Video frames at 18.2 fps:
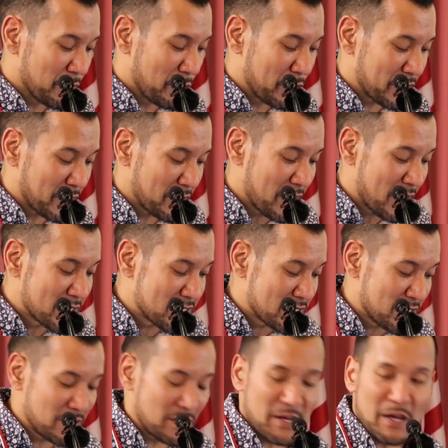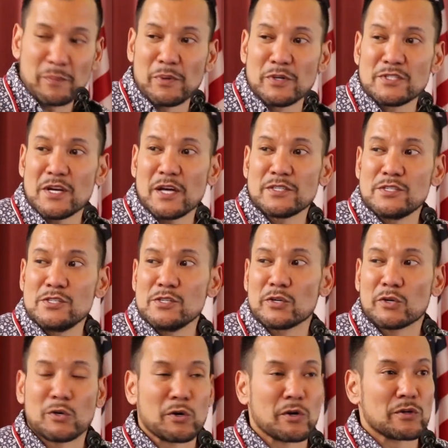organizing and protecting
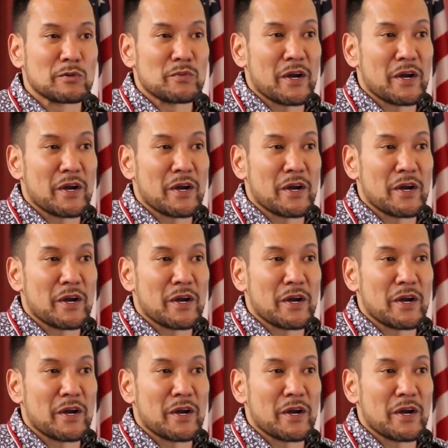your court